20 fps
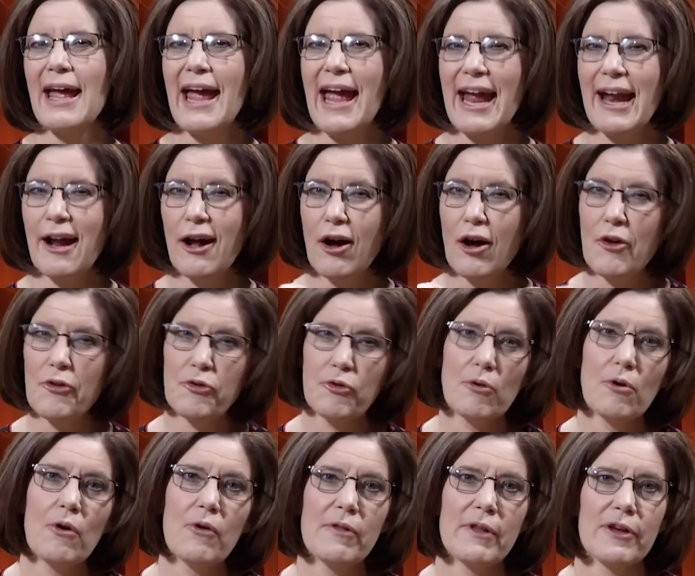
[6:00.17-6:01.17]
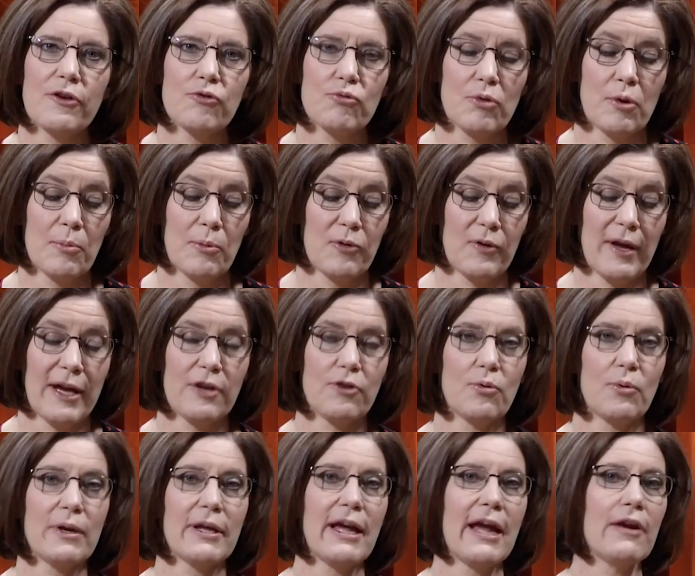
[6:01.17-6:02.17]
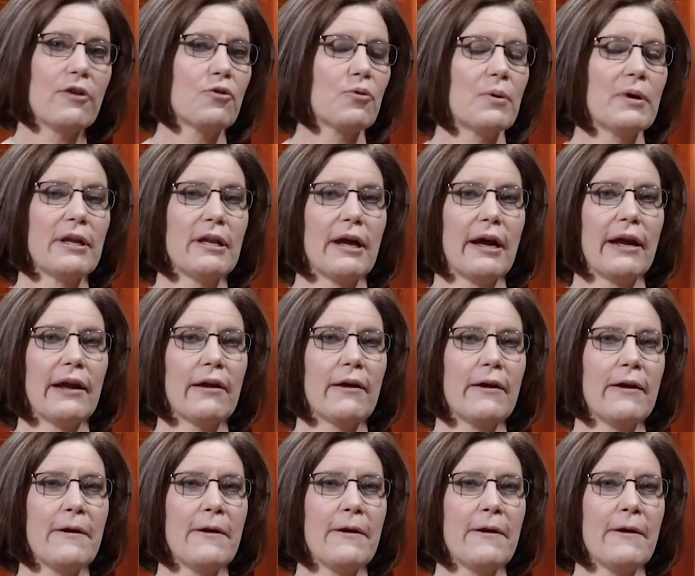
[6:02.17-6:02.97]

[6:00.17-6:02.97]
And I also know this, Romans 8, 28 and 29,